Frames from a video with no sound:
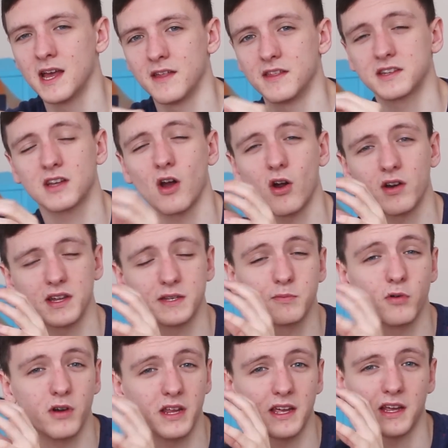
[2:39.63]
this card is
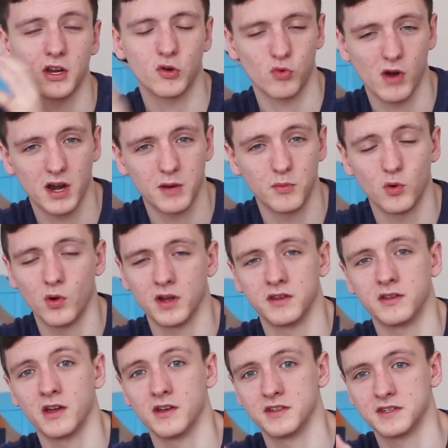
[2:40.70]
pretty incredible
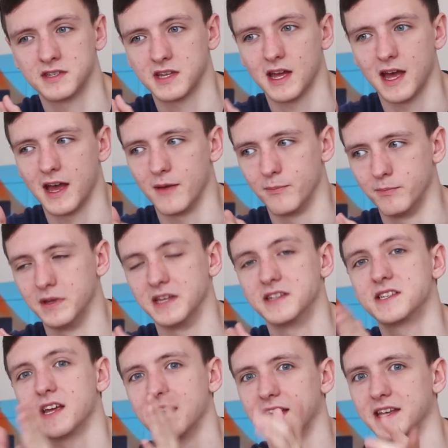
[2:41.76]
and does
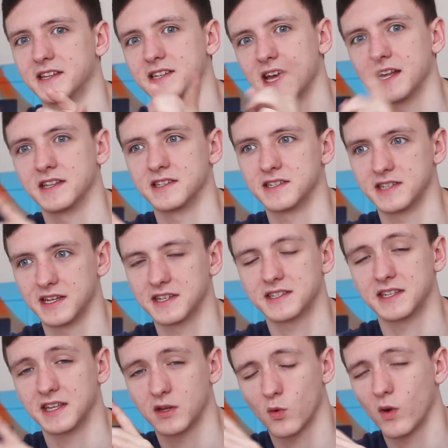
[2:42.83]
beat a
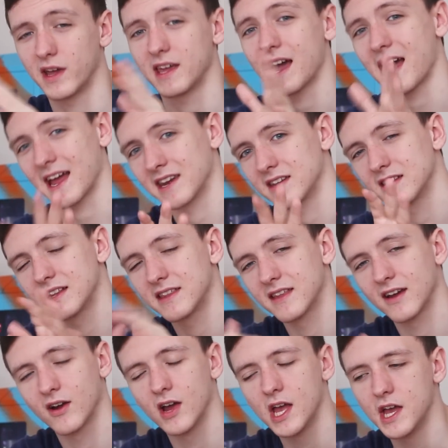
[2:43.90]
1060 quite handily
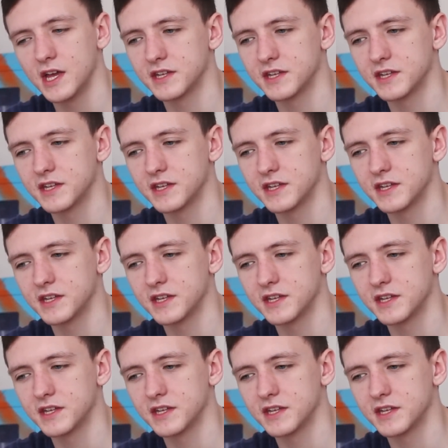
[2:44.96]
there.